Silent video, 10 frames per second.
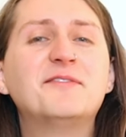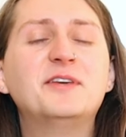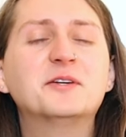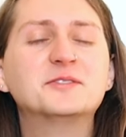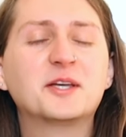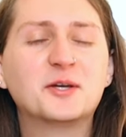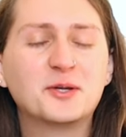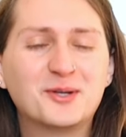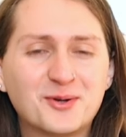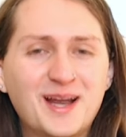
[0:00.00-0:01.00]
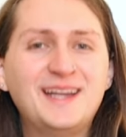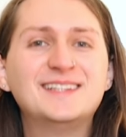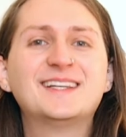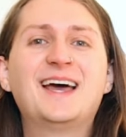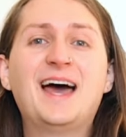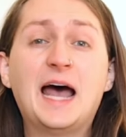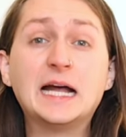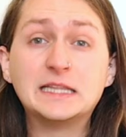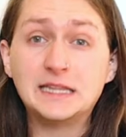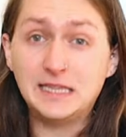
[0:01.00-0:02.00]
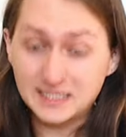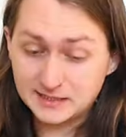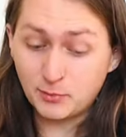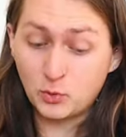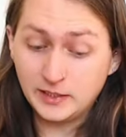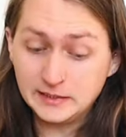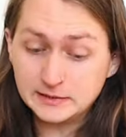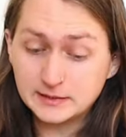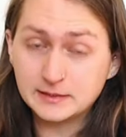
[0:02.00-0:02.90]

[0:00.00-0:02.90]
feels great at this point.